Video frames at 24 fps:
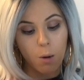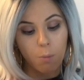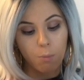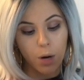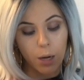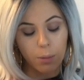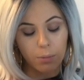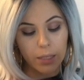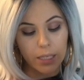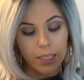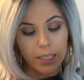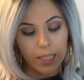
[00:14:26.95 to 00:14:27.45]

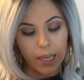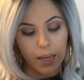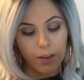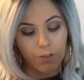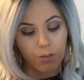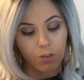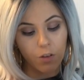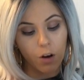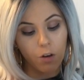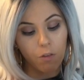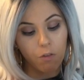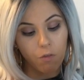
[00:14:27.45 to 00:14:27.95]
Prep the skin
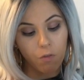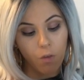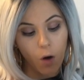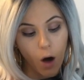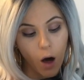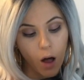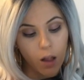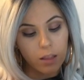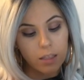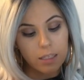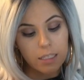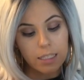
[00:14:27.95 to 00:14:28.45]
for a
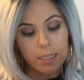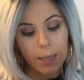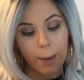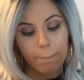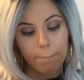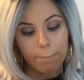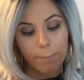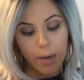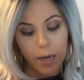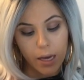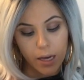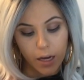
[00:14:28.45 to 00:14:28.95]
flawless
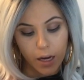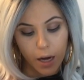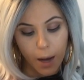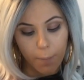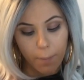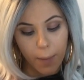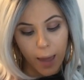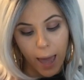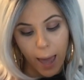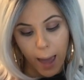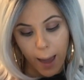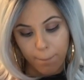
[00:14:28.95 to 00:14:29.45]

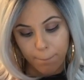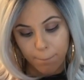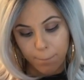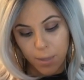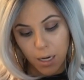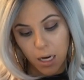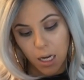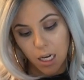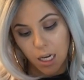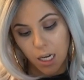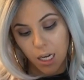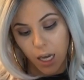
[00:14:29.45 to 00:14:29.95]
makeup
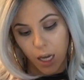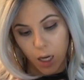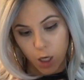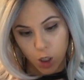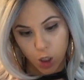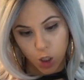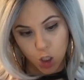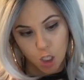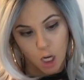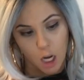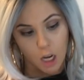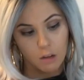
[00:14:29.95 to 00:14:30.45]

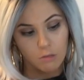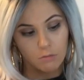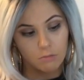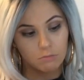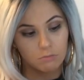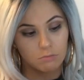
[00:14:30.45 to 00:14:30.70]
application.